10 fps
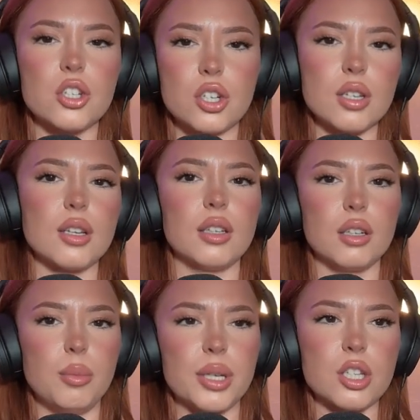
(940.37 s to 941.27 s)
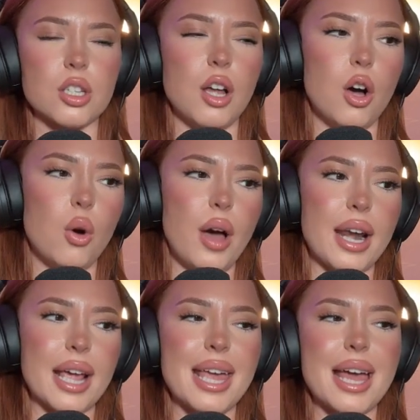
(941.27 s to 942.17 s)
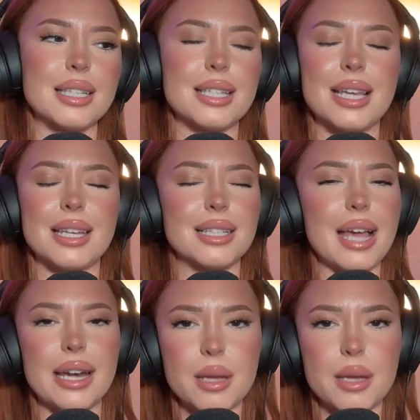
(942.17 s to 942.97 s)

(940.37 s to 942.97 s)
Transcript: It's just a little bit slow, and I can't say that it's